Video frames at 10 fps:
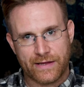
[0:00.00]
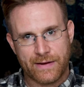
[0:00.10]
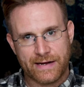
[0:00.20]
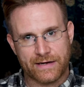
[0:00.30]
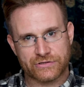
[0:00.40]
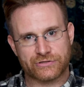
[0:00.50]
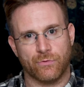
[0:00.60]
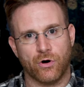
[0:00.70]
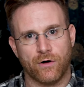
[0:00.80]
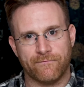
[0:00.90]
They made it a
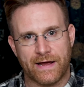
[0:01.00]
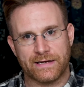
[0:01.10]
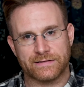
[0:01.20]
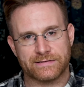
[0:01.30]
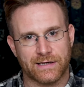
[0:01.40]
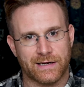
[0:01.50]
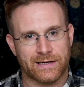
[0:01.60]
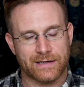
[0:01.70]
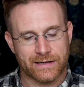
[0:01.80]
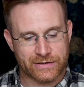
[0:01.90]
small Venice.
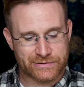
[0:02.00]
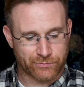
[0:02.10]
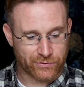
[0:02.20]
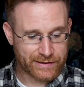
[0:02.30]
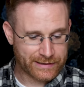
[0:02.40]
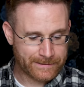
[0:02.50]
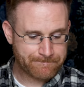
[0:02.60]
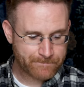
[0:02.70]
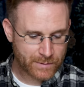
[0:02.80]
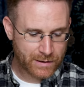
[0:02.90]
It's pretty,